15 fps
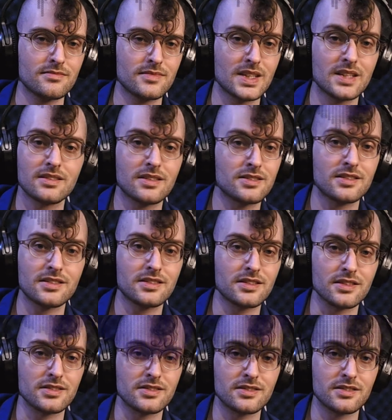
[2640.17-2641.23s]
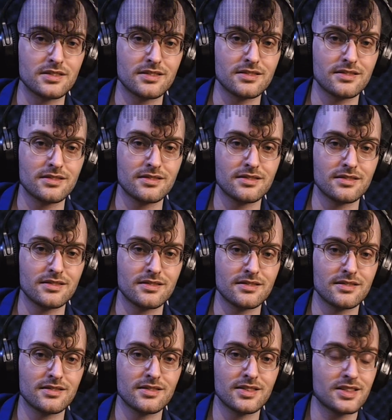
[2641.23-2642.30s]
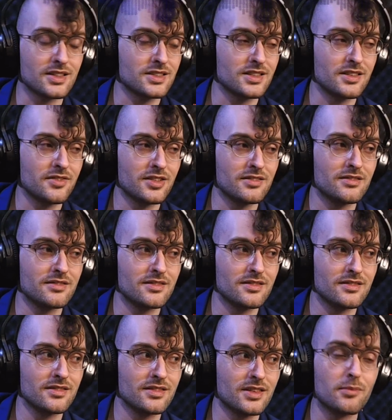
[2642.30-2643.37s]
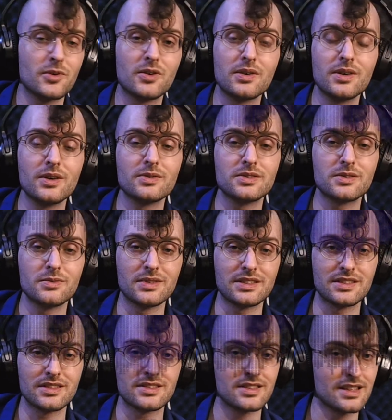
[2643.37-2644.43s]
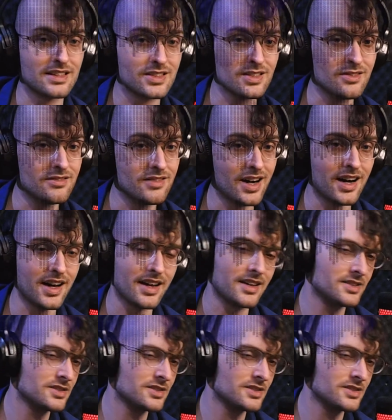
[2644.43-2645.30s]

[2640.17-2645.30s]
It doesn't exist. It doesn't even come close to existing. It's a lie.